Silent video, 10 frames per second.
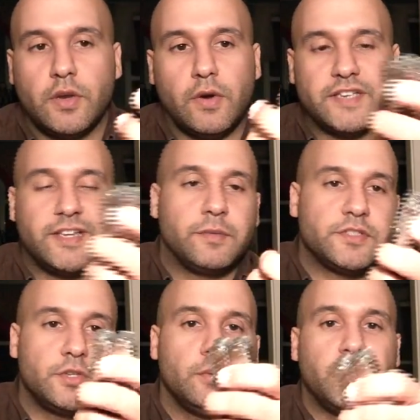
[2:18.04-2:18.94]
So I said
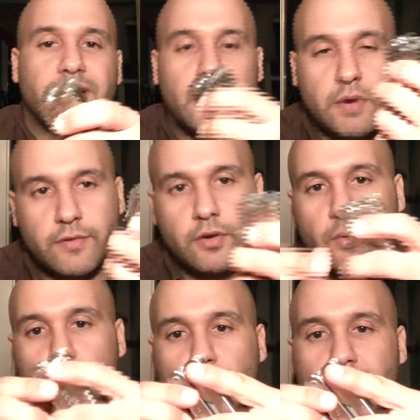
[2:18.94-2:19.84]
it was too big.
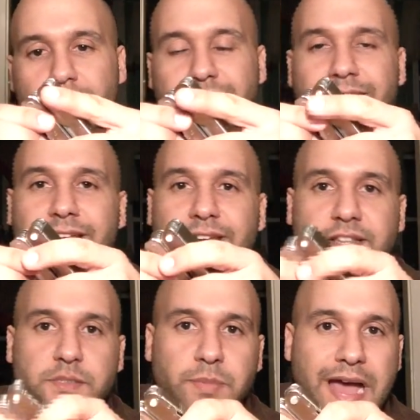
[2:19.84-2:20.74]
However, wearing it
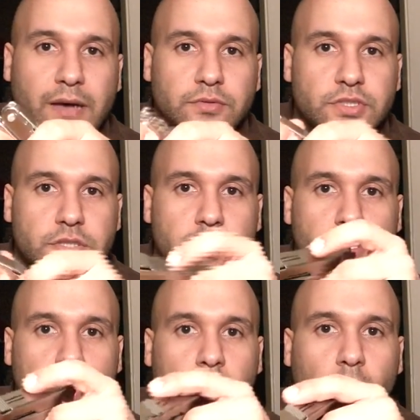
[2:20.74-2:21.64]
in its
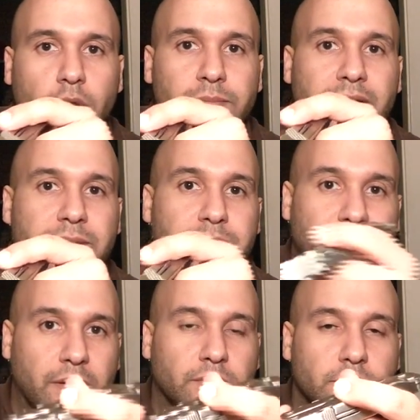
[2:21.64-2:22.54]
pouch on my
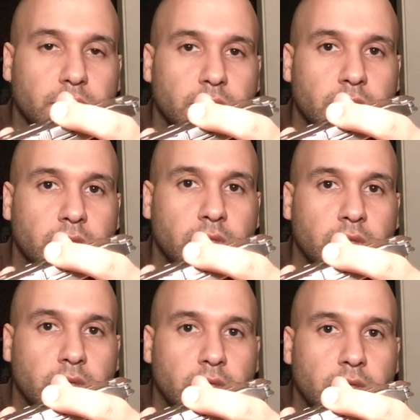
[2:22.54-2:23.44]
belt,
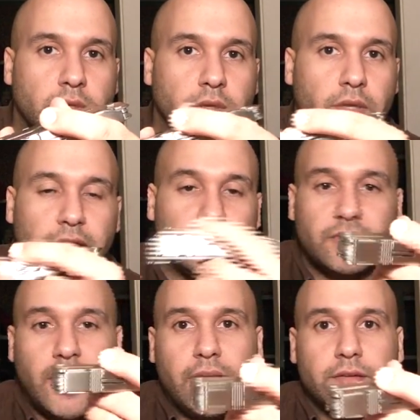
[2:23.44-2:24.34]

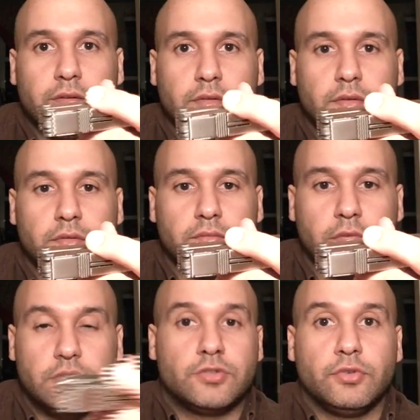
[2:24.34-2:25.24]
it's not
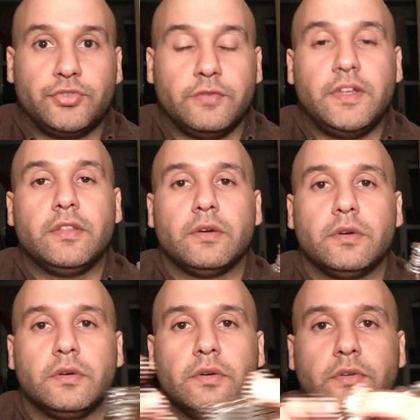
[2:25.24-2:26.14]
intrusive
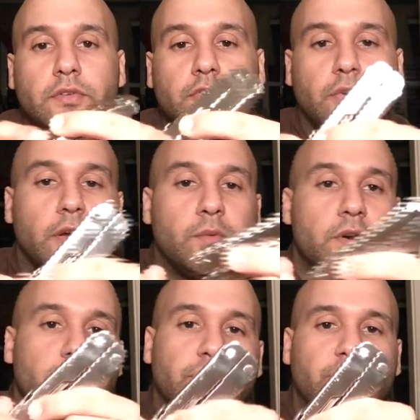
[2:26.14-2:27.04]
either. So I
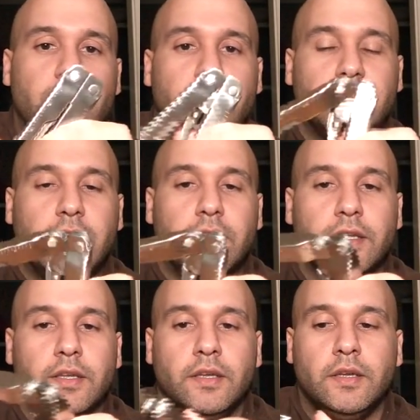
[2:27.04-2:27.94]
wear this every
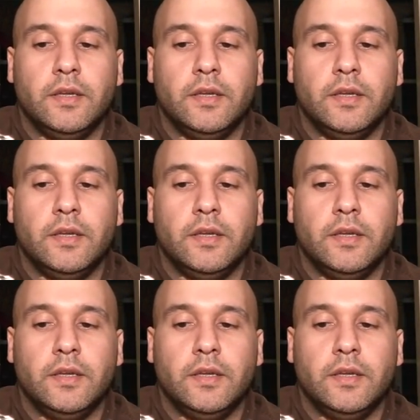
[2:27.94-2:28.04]
day.